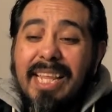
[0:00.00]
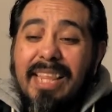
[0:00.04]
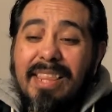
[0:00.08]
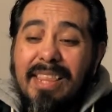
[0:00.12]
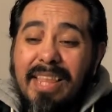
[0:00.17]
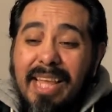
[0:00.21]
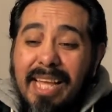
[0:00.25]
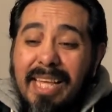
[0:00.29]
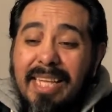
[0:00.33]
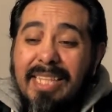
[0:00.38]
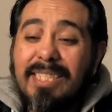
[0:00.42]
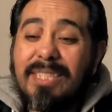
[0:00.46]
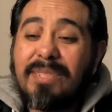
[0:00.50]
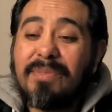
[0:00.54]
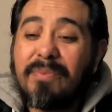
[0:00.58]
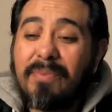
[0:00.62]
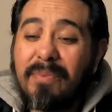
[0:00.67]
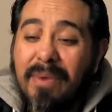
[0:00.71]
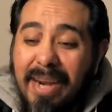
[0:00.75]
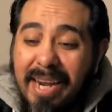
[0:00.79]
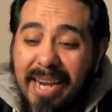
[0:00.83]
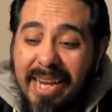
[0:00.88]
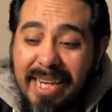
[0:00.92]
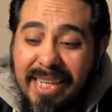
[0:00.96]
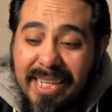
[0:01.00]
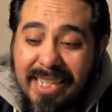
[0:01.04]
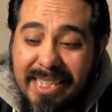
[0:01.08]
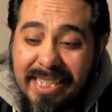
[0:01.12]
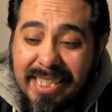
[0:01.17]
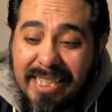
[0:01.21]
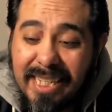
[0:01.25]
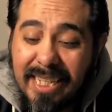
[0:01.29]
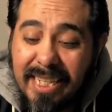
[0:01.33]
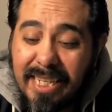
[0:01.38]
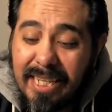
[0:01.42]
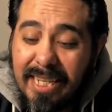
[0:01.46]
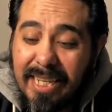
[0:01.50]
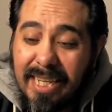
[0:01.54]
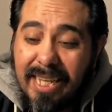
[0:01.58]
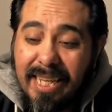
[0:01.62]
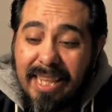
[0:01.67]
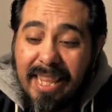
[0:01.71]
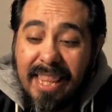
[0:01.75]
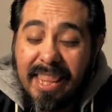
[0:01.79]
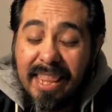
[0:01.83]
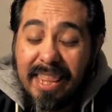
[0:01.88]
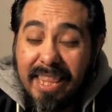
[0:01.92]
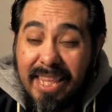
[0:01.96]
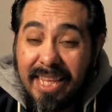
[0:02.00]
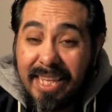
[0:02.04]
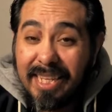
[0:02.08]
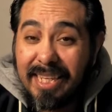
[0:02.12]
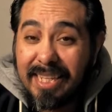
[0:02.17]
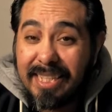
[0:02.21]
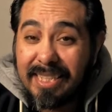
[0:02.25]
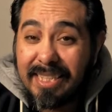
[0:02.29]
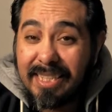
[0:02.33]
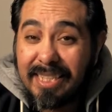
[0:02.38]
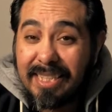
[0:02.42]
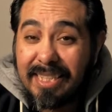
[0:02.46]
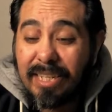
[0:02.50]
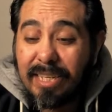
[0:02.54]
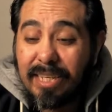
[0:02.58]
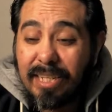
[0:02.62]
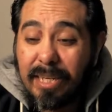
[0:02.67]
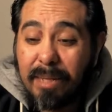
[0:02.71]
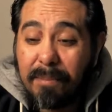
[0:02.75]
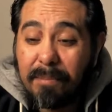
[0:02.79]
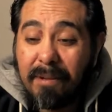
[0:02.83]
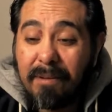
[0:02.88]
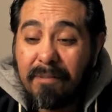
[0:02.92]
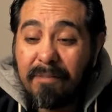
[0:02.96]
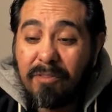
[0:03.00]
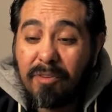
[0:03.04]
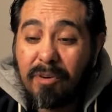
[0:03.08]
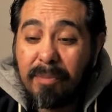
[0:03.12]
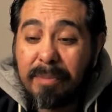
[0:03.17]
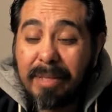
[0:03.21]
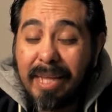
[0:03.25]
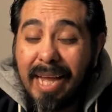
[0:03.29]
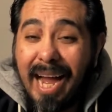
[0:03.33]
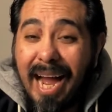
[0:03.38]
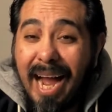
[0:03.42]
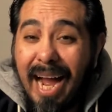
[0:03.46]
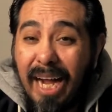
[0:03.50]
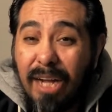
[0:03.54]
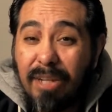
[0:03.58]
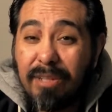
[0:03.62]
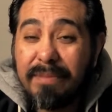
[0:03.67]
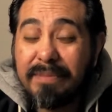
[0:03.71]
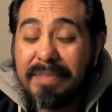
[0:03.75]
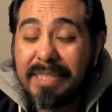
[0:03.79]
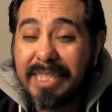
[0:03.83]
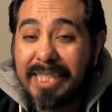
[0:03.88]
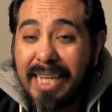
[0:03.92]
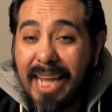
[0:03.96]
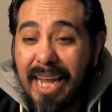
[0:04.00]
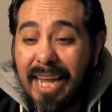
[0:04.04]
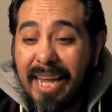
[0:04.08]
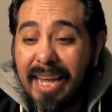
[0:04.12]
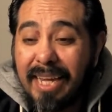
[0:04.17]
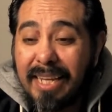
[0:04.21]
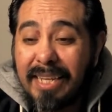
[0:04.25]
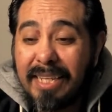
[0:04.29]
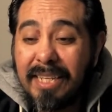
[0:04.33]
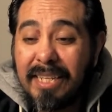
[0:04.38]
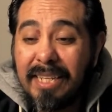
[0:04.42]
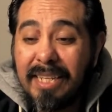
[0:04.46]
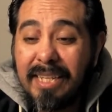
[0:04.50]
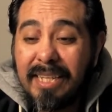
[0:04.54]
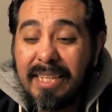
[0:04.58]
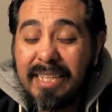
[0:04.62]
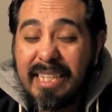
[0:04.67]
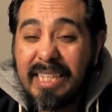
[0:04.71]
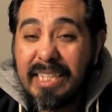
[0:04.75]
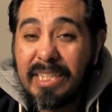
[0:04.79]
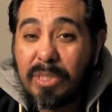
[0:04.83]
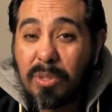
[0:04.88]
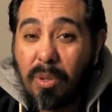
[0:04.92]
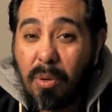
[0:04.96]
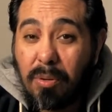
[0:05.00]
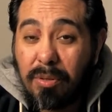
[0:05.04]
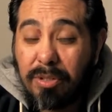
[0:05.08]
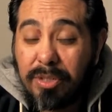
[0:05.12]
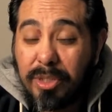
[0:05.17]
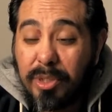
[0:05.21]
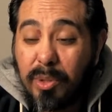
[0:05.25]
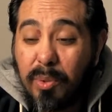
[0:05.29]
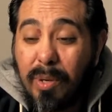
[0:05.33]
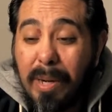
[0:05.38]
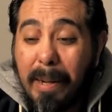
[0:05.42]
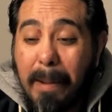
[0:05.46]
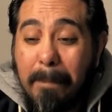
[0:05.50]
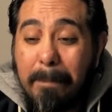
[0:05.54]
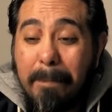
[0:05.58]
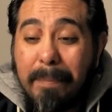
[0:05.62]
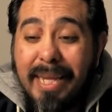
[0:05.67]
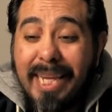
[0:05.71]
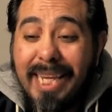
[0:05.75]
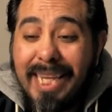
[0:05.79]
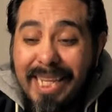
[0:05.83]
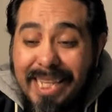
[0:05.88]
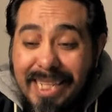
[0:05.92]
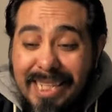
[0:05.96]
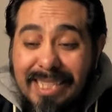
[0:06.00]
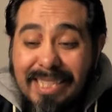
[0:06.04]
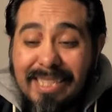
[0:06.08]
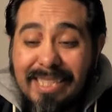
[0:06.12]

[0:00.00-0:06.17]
that's right this coming from the Isle of Skye is also a peated